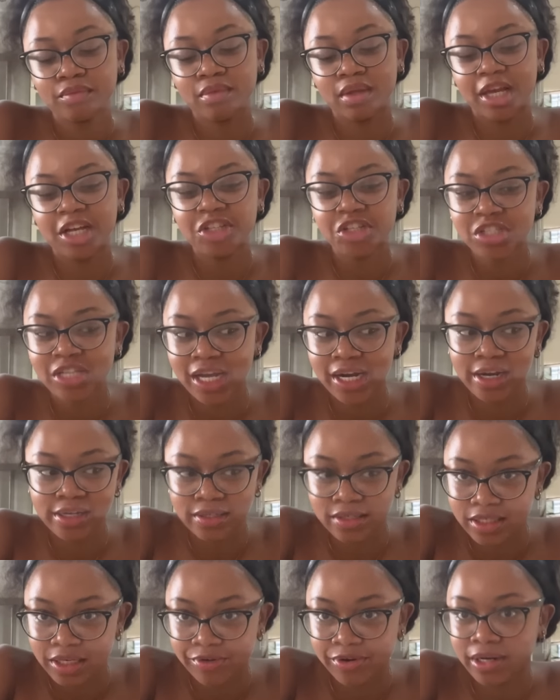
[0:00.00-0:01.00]
it's just
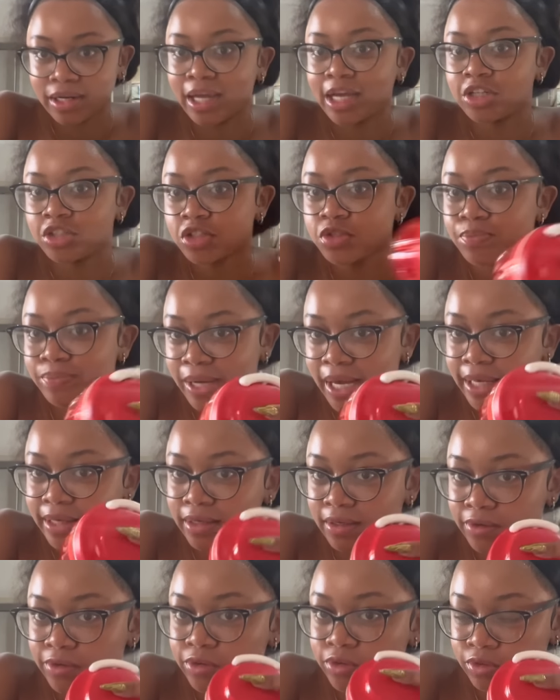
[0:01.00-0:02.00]
unnecessary. Like just buy a
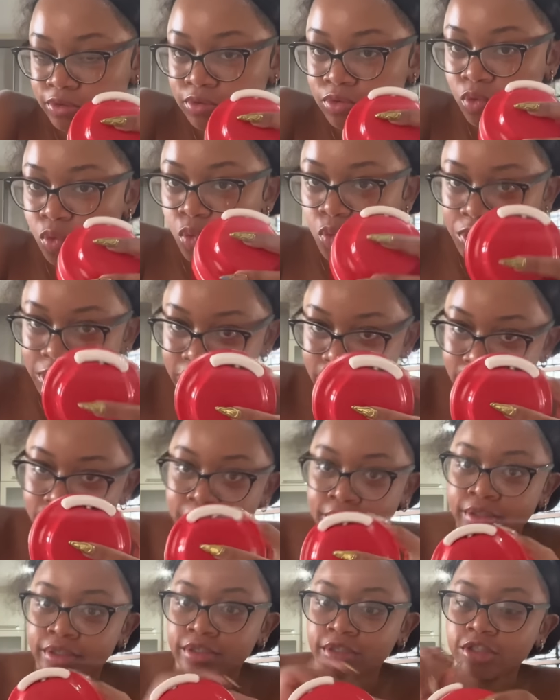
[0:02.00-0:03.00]
little whizzer
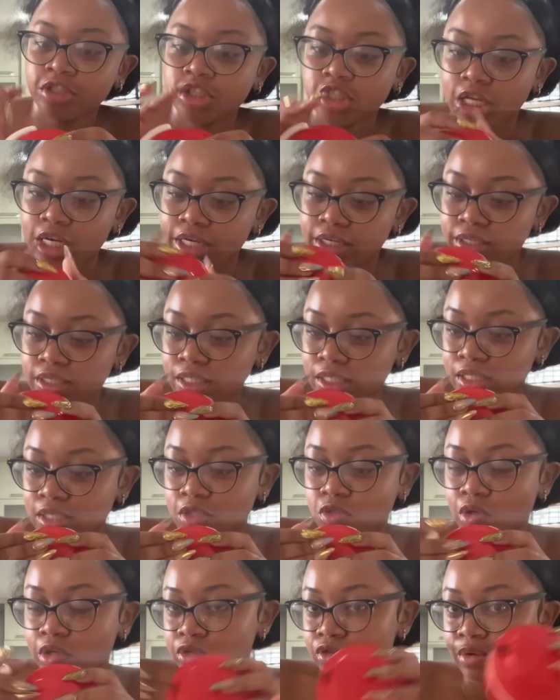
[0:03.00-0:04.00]
shandis.
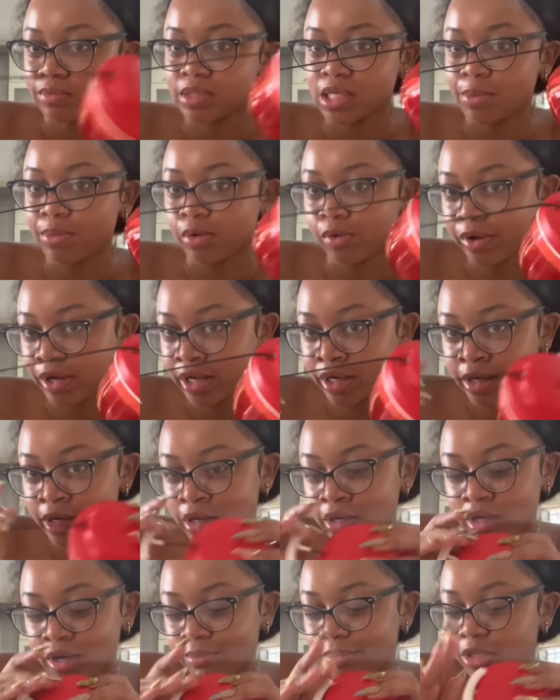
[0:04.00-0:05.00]
This one's from Tupperware,
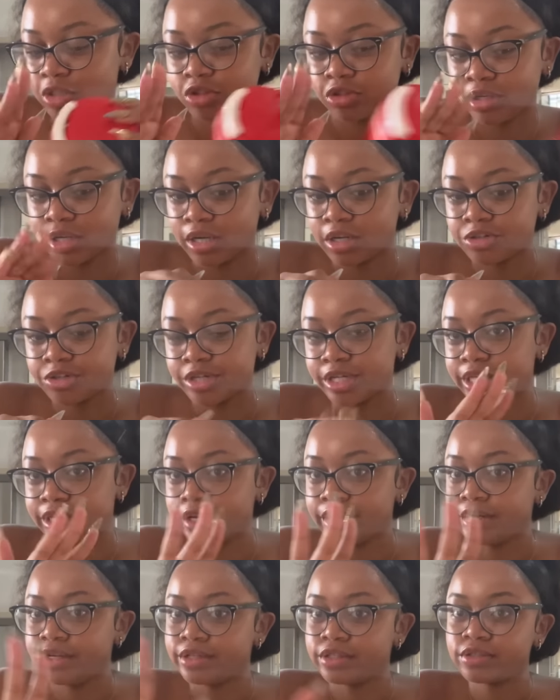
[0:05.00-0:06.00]
but you can literally
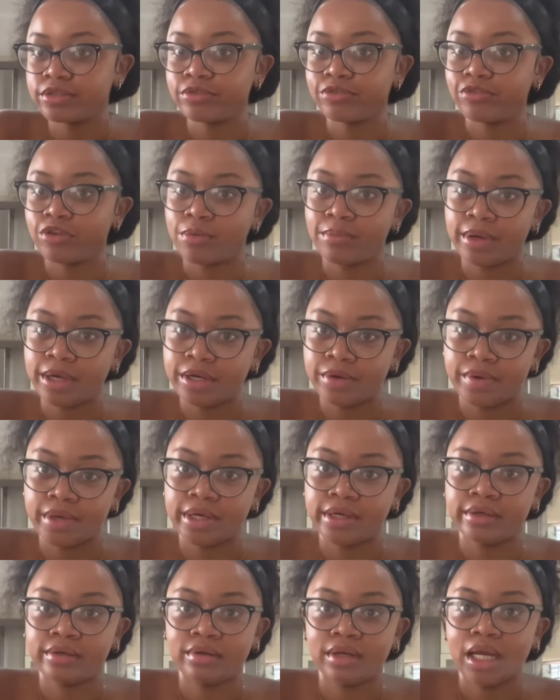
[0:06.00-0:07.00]
get it from
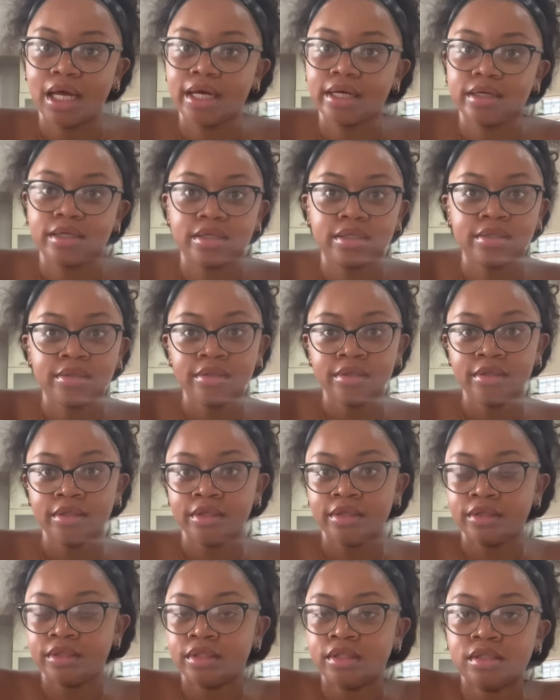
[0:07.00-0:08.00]
anywhere. Like
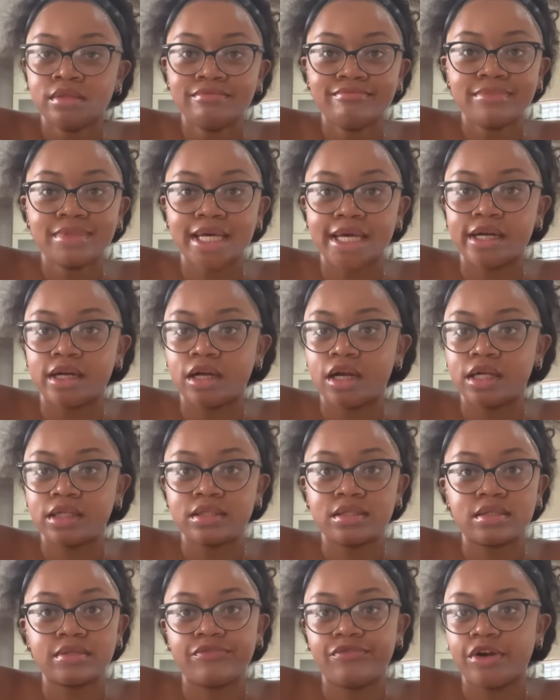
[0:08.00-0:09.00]
take a
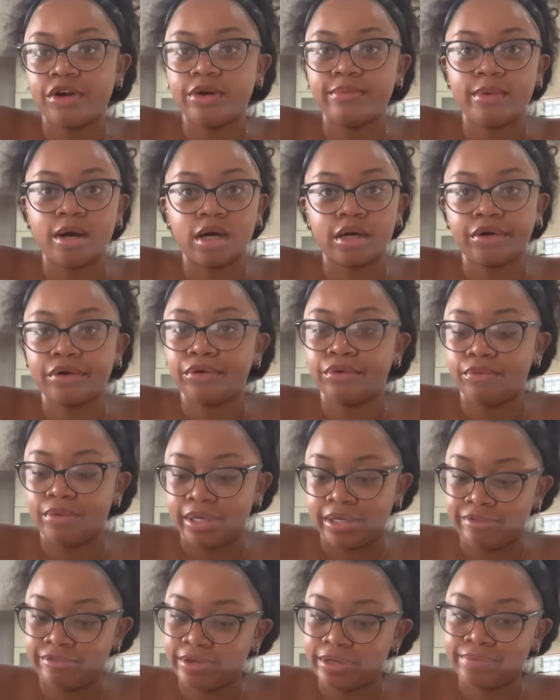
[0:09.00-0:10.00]
lot, very mark,
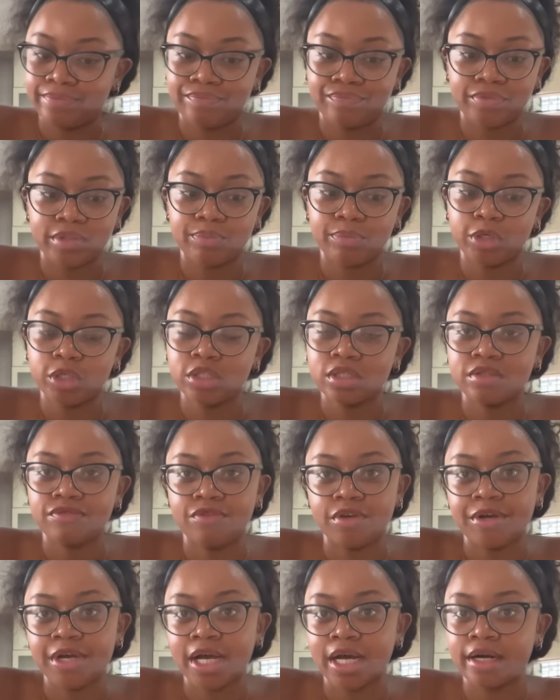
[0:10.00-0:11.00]
whatever because it's
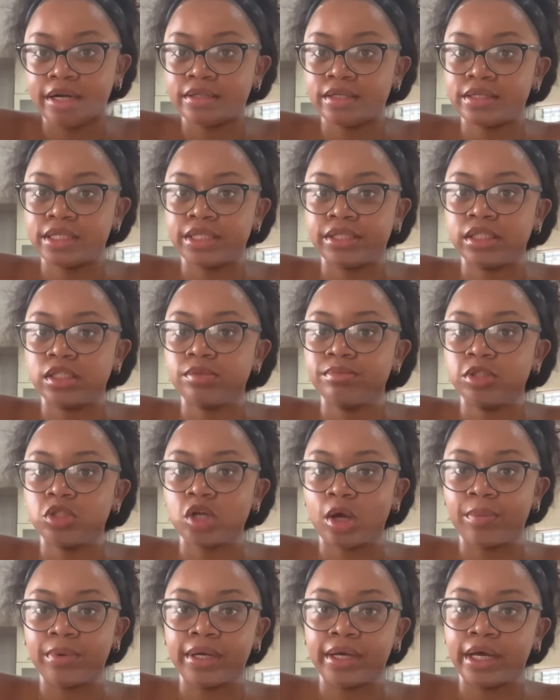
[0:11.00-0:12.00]
very unnecessary to be
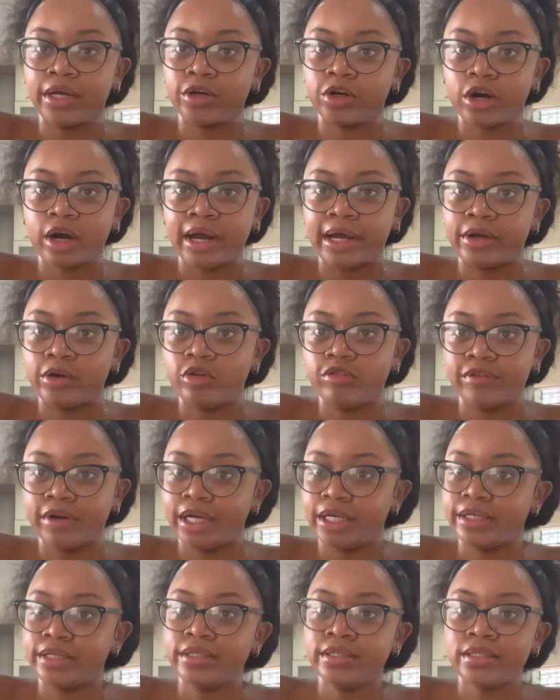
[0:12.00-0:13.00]
chopping and crying over
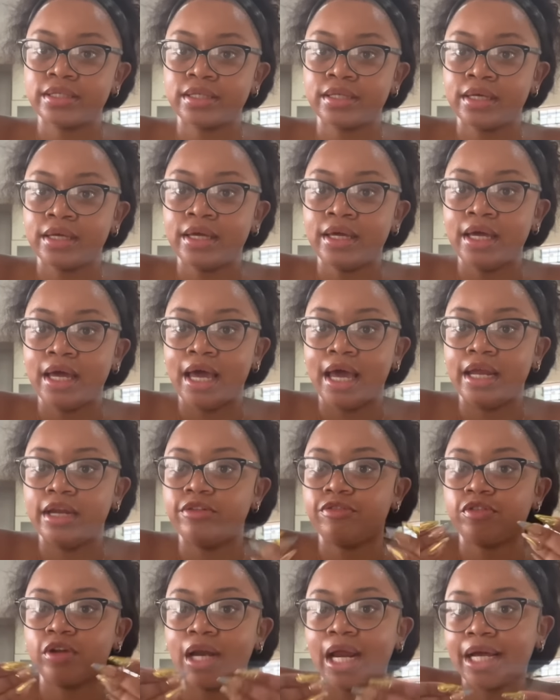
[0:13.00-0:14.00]
onions. And
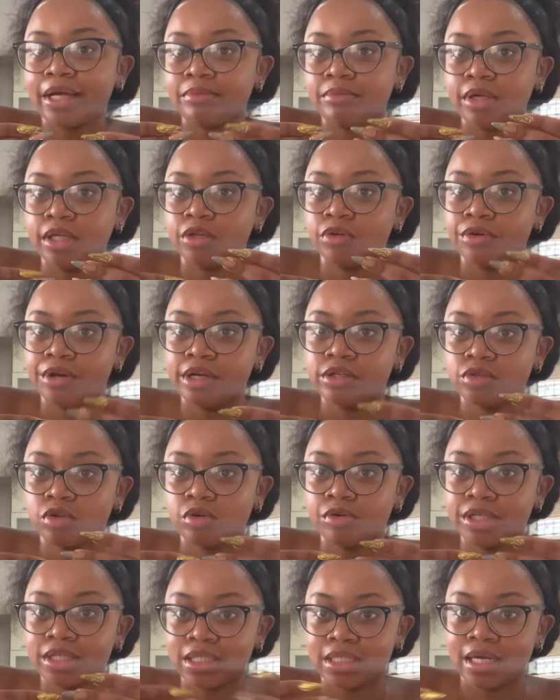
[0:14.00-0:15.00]
if you're like me and your nails are
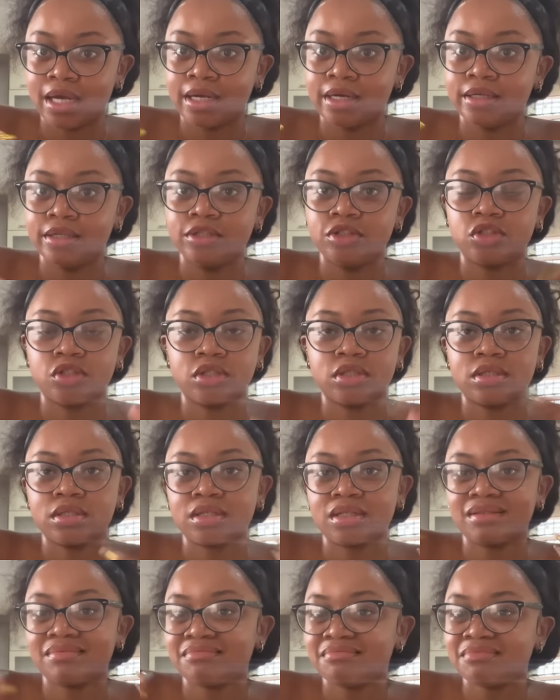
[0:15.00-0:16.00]
always done, it's just